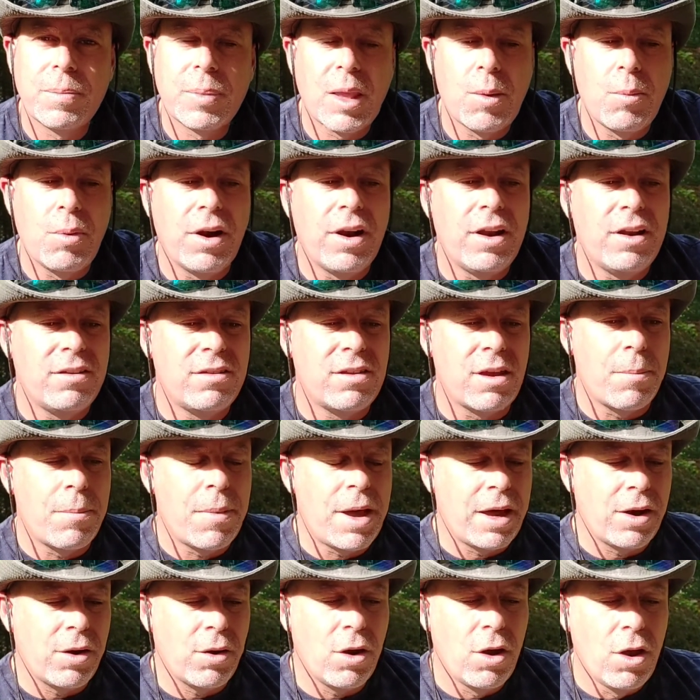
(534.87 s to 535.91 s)
But it's a
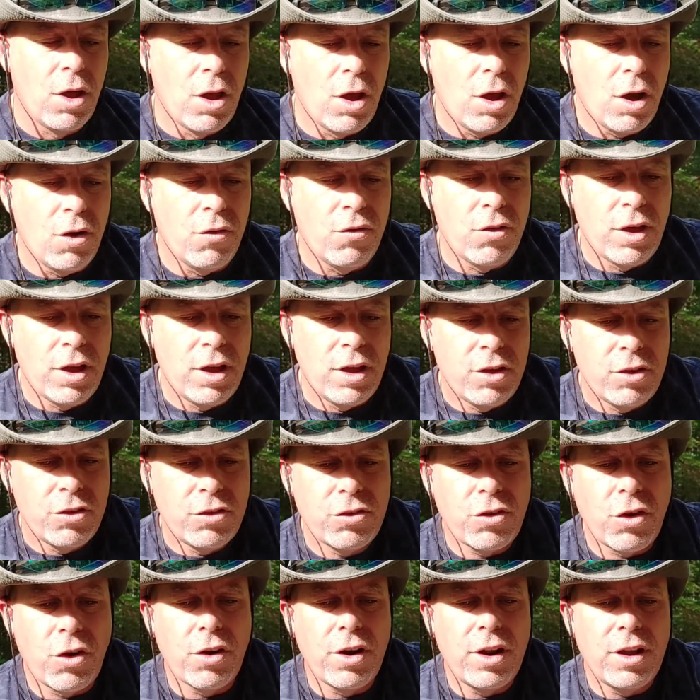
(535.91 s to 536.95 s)
matter of
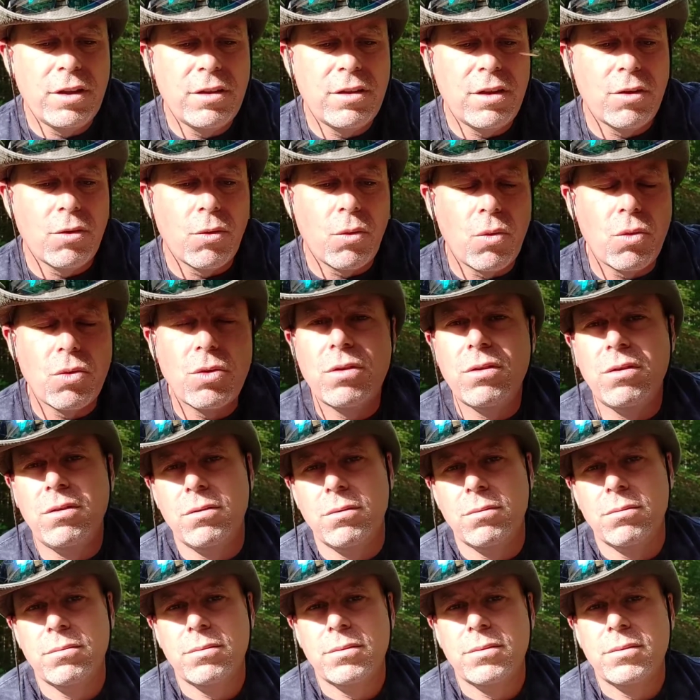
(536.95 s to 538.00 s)
starting to
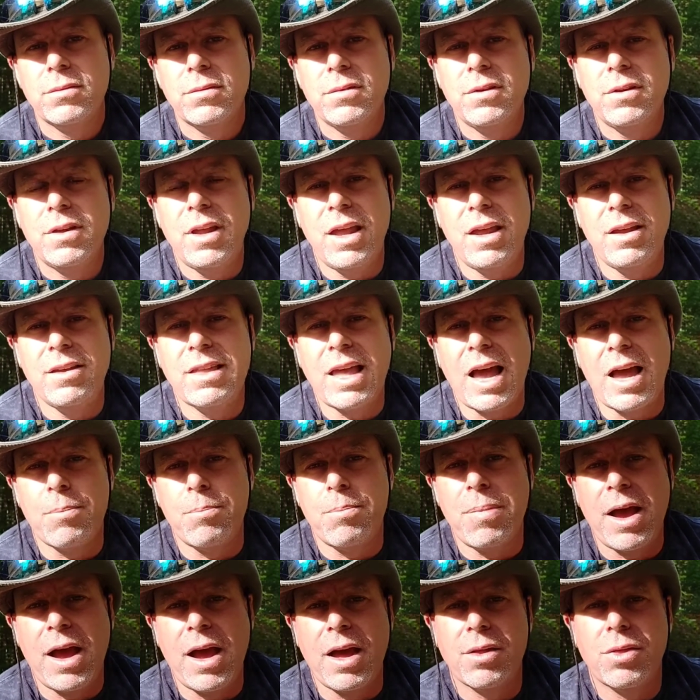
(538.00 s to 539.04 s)
take that
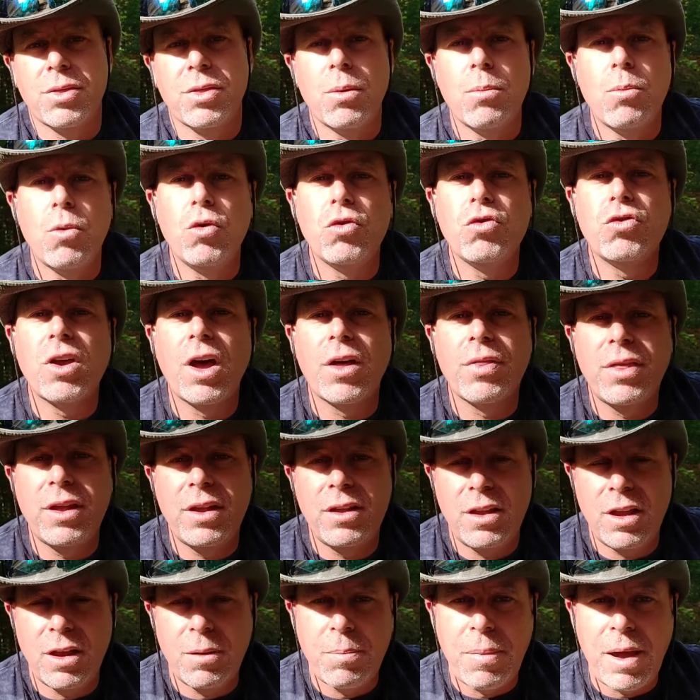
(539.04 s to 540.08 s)
path, the most
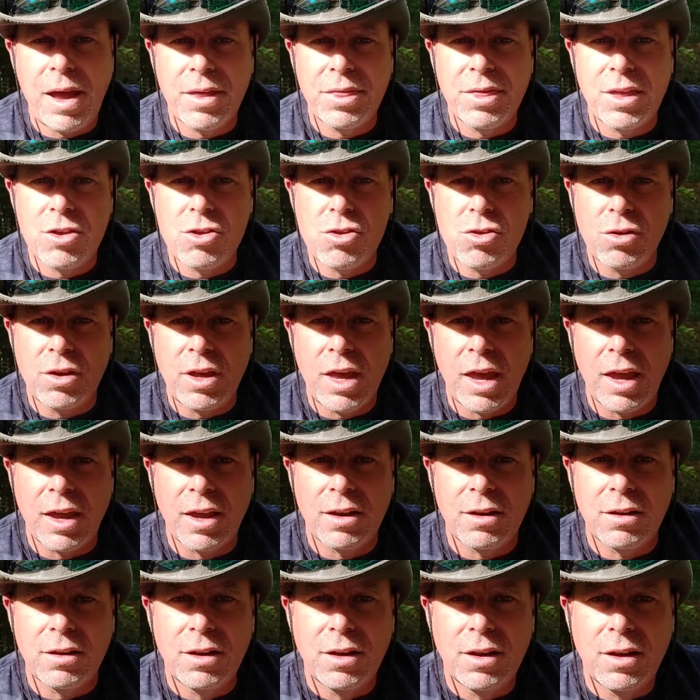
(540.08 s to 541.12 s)
authentic path that you
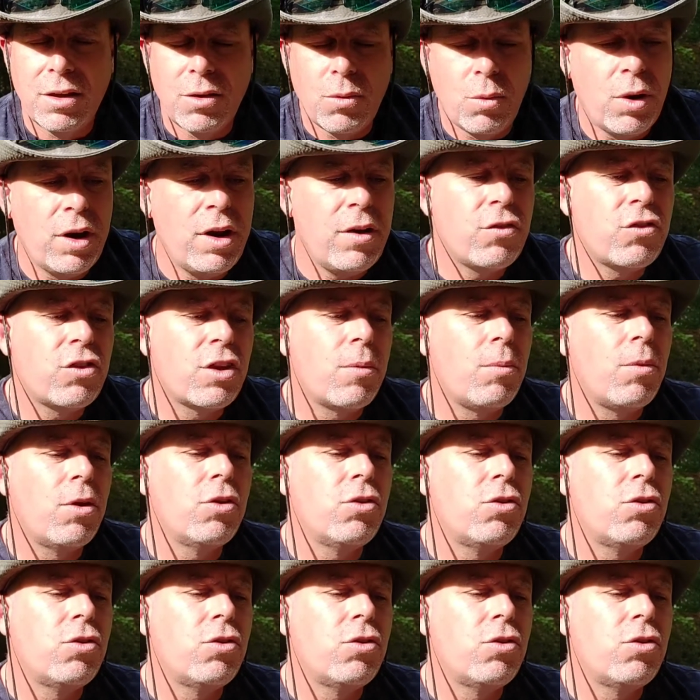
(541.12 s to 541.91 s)
can. What if someone